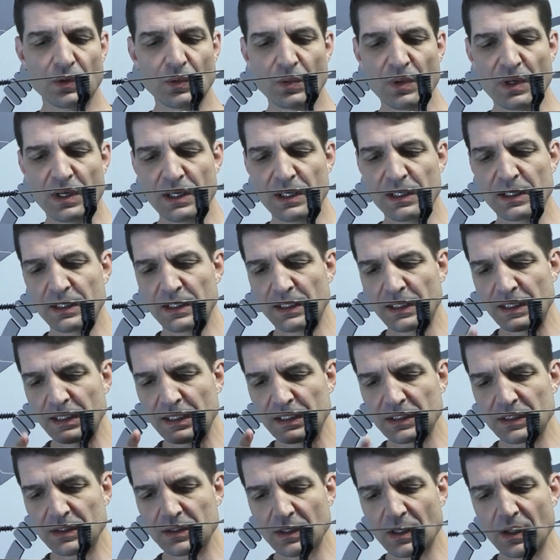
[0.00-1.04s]
away
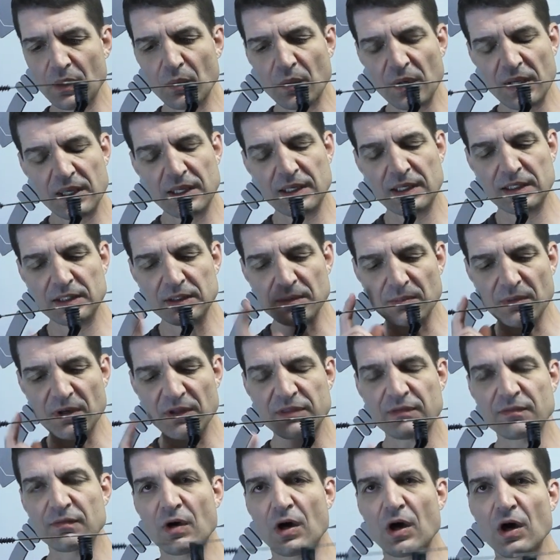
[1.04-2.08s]
in away in the
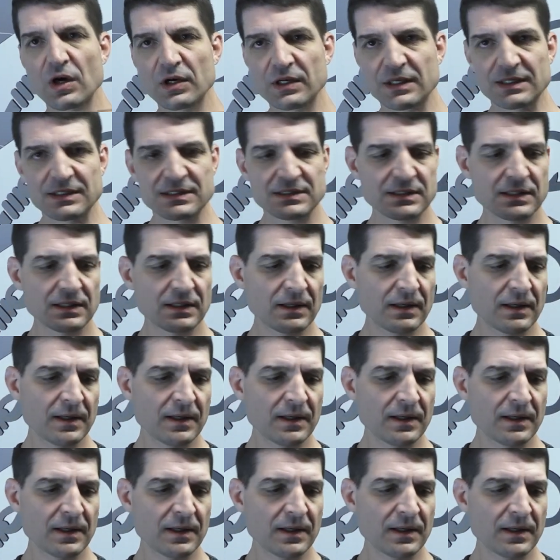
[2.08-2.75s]
month of August.